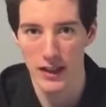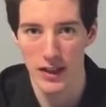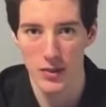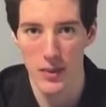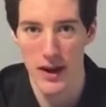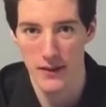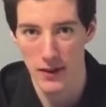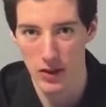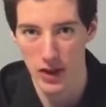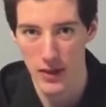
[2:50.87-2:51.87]
That's my
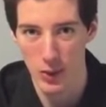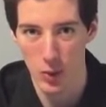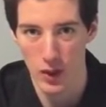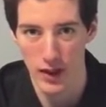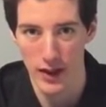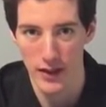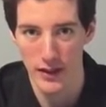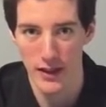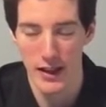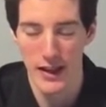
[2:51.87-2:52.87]
favorite time to work
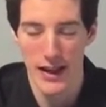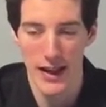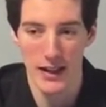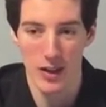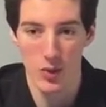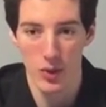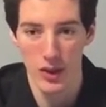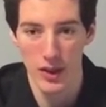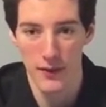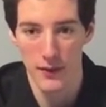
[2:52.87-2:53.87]
out, and it's
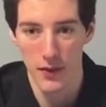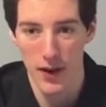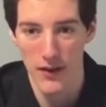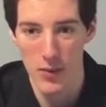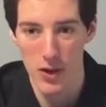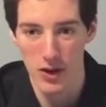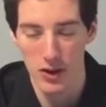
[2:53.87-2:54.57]
really different for everybody.